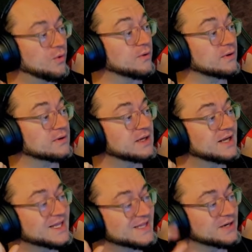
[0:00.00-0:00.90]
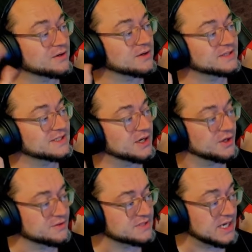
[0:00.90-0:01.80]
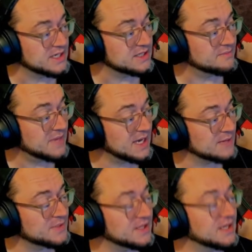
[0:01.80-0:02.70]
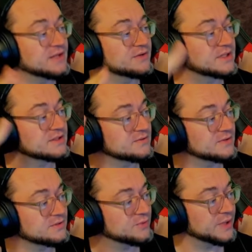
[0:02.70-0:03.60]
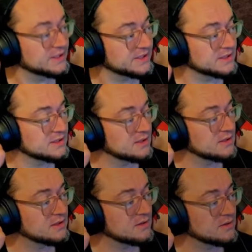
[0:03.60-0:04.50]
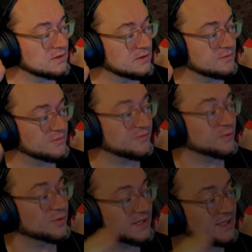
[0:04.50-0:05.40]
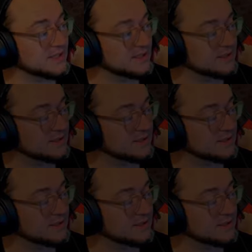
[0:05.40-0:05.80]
or they are on the other side of the map and you can do it quickly before they can get